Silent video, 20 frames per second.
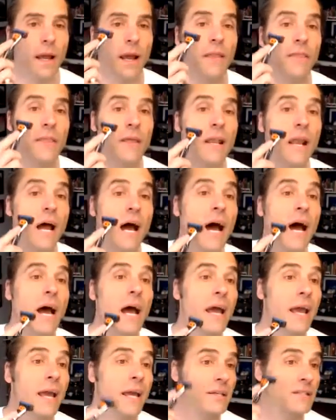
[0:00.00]
And then
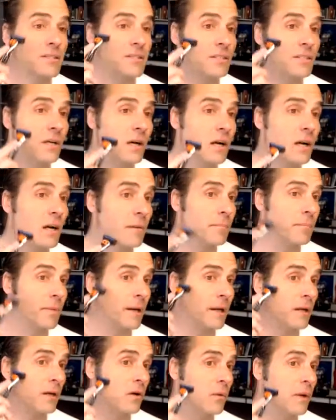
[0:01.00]
I start
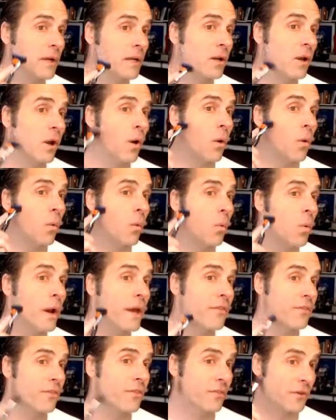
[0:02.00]
by going
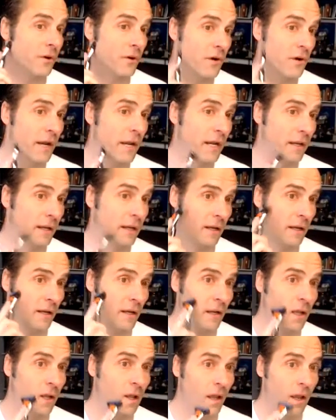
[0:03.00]
with the grain.
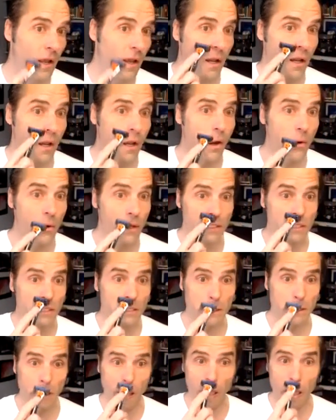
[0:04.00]

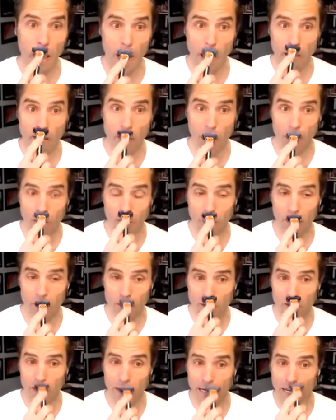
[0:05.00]
Notice, I'm going with
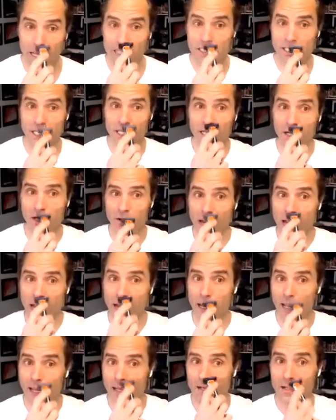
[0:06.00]
the grain. I see you,
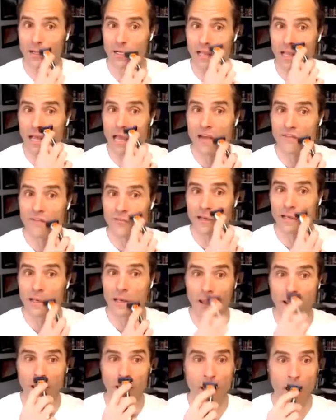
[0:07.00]
Greg. I know you're laughing.
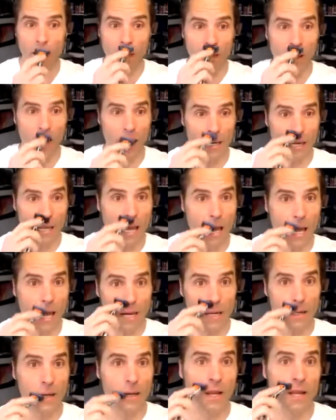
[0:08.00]
I got it.